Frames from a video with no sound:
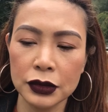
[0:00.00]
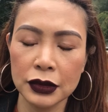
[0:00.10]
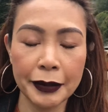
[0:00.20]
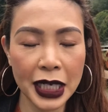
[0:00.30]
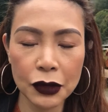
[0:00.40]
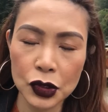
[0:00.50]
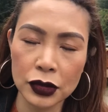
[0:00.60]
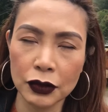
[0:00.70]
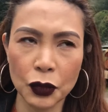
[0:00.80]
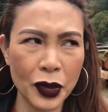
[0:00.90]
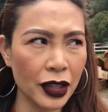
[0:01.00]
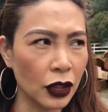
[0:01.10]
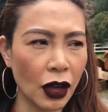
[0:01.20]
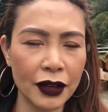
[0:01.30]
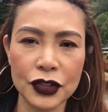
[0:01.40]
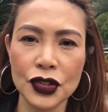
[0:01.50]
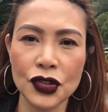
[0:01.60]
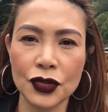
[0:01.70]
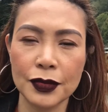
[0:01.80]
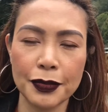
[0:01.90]
I mean, I was with a lot of just
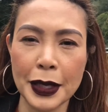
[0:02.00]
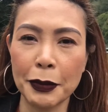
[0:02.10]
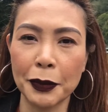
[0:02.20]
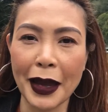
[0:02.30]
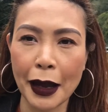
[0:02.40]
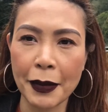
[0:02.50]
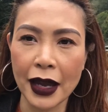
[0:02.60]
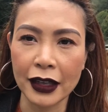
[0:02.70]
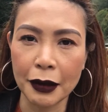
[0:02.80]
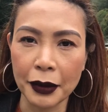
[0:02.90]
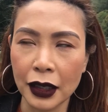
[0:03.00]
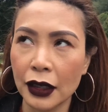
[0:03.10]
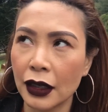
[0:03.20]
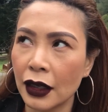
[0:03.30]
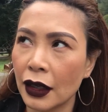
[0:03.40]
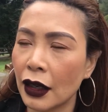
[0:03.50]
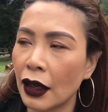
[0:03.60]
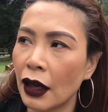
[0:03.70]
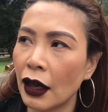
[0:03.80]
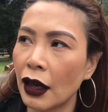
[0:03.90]
people backpacking, but
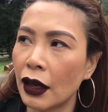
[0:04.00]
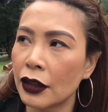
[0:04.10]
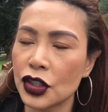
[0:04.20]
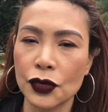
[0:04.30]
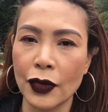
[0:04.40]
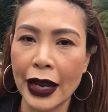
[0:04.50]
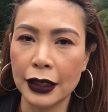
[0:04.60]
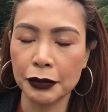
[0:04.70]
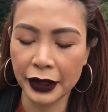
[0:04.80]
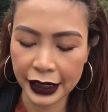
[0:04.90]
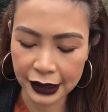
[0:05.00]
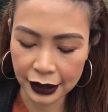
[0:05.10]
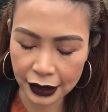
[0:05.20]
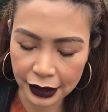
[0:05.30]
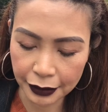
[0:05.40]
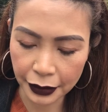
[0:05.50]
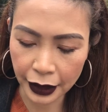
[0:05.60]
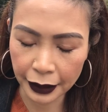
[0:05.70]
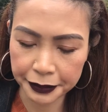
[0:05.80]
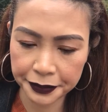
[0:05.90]
just random places.
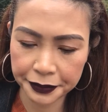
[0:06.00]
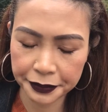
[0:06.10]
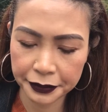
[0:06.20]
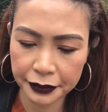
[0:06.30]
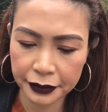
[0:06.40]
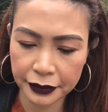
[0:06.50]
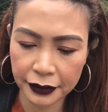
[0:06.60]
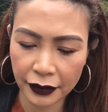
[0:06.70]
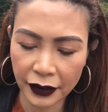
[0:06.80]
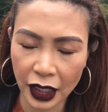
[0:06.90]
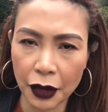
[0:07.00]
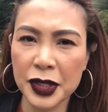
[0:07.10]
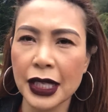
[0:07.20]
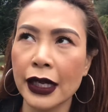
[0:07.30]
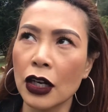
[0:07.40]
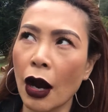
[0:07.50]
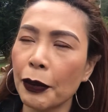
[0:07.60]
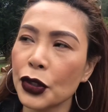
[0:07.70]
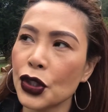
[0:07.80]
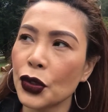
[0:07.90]
But it was like an
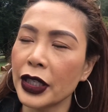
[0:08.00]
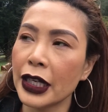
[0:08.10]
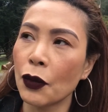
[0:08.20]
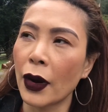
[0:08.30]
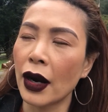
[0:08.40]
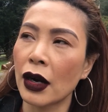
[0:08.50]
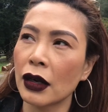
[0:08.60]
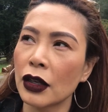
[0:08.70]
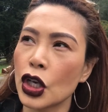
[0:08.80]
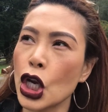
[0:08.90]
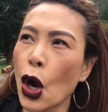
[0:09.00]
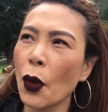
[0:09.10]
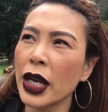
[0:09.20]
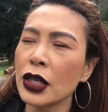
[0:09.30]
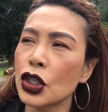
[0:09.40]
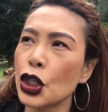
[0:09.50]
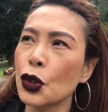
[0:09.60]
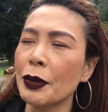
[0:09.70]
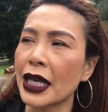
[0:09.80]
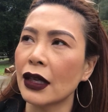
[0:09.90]
opportunity where no one knew
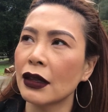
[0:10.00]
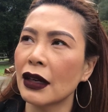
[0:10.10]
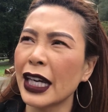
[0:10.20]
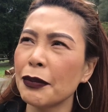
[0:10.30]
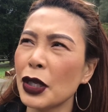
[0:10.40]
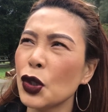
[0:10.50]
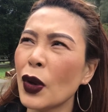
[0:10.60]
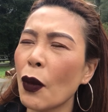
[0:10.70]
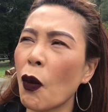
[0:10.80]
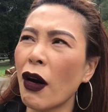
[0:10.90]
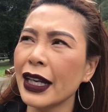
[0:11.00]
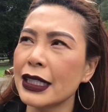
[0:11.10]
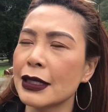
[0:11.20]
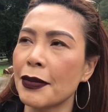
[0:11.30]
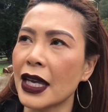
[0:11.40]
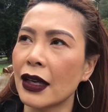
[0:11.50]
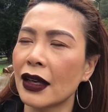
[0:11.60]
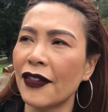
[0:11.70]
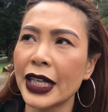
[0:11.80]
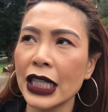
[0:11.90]
me. I could be who I wanted to be.
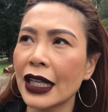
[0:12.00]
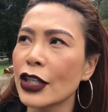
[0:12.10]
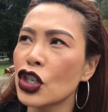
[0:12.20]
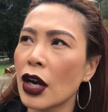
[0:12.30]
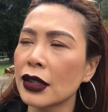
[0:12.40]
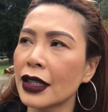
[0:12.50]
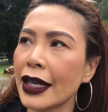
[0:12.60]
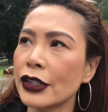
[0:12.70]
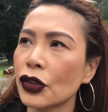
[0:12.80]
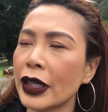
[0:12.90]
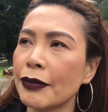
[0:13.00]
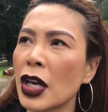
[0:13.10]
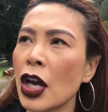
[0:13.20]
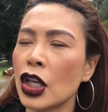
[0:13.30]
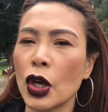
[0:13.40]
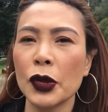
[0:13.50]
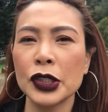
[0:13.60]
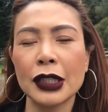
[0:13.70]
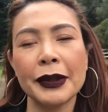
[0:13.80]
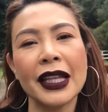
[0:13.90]
If I didn't like chocolate ice cream, no one's
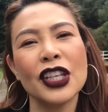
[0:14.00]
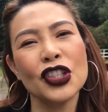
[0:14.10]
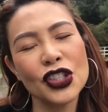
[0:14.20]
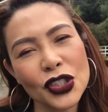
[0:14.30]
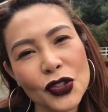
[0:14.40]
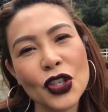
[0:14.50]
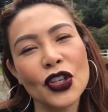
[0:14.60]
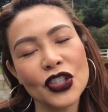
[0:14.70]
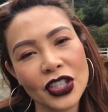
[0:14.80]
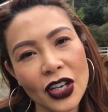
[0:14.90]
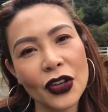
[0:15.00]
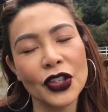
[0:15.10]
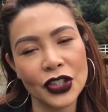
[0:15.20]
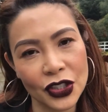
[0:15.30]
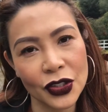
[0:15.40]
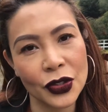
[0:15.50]
gonna be like, you do, don't you know, you do.